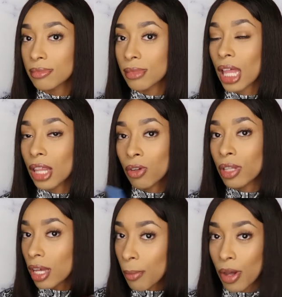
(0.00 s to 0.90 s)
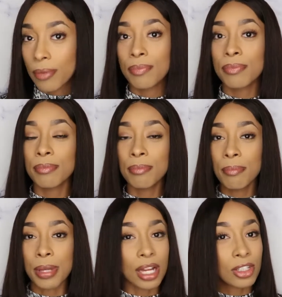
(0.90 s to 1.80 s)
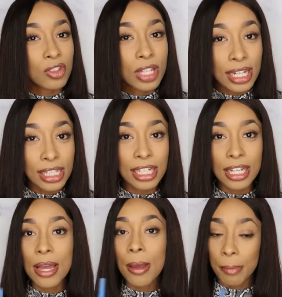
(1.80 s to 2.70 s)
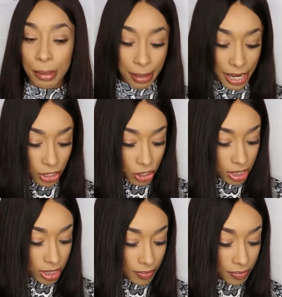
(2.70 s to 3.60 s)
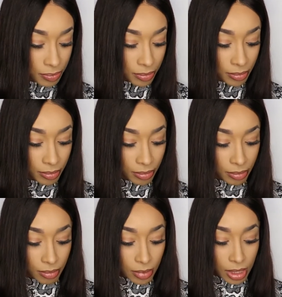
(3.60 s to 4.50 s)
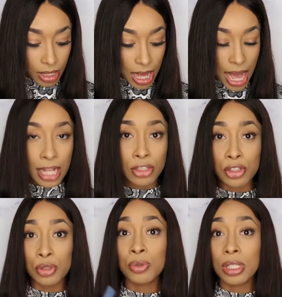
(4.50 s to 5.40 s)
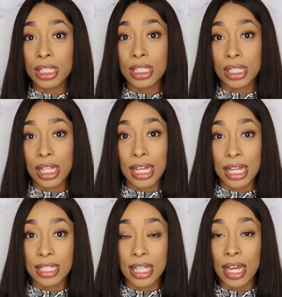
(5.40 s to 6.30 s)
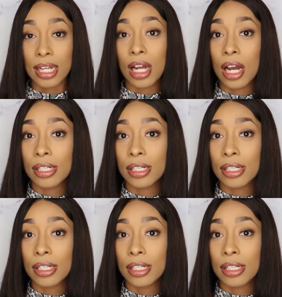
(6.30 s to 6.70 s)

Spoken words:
Like, literally, come on. Be understanding, be patient, and do listen. Like I said,